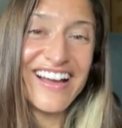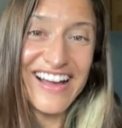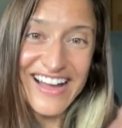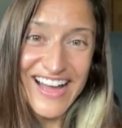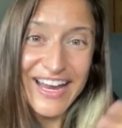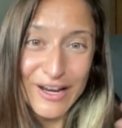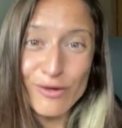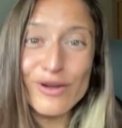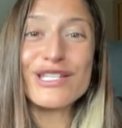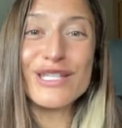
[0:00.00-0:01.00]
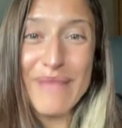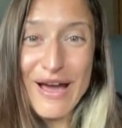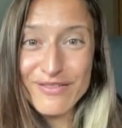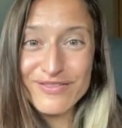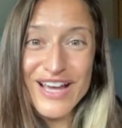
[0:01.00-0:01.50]
I increased the
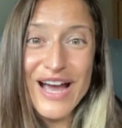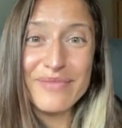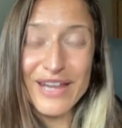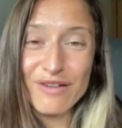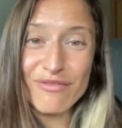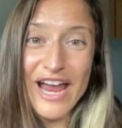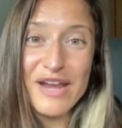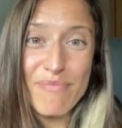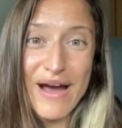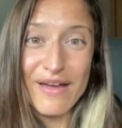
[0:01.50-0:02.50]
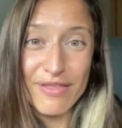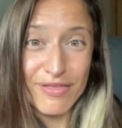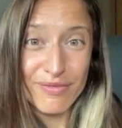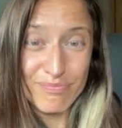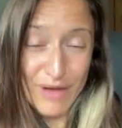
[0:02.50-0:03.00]
amount of time that I ran by
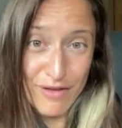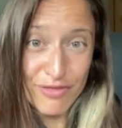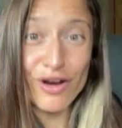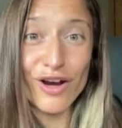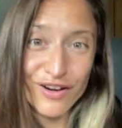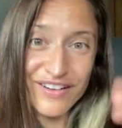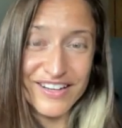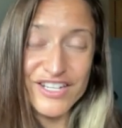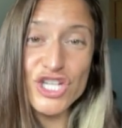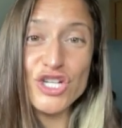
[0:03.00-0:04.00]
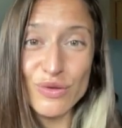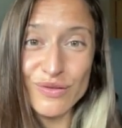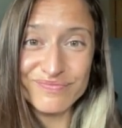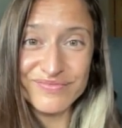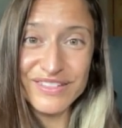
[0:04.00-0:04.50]
a third, an additional
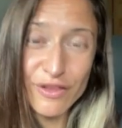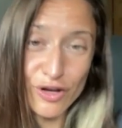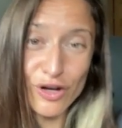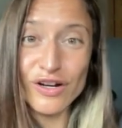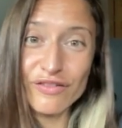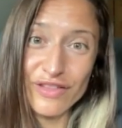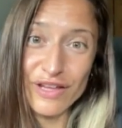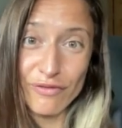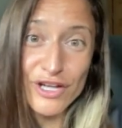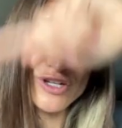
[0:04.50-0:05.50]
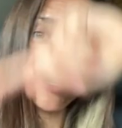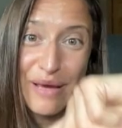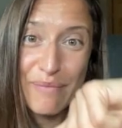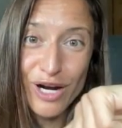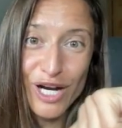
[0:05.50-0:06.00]
third of the original
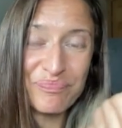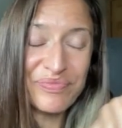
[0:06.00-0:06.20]
number.